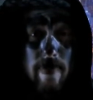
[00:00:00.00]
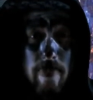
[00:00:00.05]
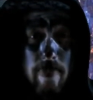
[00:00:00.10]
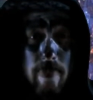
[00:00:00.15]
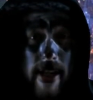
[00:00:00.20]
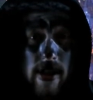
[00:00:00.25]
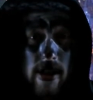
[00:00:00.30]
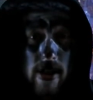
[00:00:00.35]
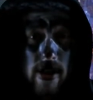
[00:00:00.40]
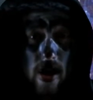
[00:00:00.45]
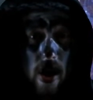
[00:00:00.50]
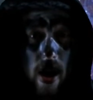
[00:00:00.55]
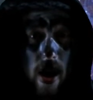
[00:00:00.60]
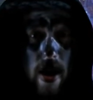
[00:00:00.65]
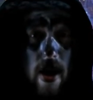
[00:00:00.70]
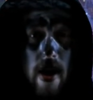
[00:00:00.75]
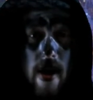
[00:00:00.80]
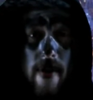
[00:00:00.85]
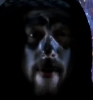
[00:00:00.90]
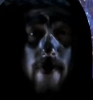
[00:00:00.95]
Pixar
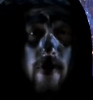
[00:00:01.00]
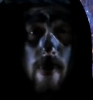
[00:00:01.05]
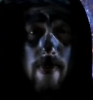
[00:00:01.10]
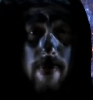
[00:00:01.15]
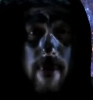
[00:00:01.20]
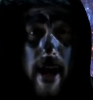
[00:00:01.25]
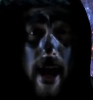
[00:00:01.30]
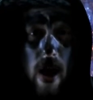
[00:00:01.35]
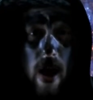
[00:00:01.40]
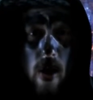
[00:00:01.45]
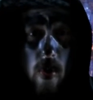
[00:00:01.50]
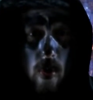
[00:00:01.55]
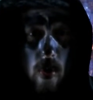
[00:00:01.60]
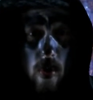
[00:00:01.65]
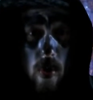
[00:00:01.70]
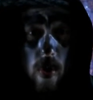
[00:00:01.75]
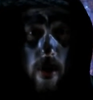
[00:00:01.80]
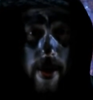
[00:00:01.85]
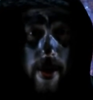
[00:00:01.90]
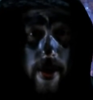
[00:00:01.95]
from now
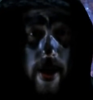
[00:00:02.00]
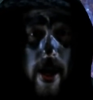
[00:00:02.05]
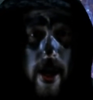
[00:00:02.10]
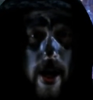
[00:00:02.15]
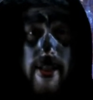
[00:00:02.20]
on.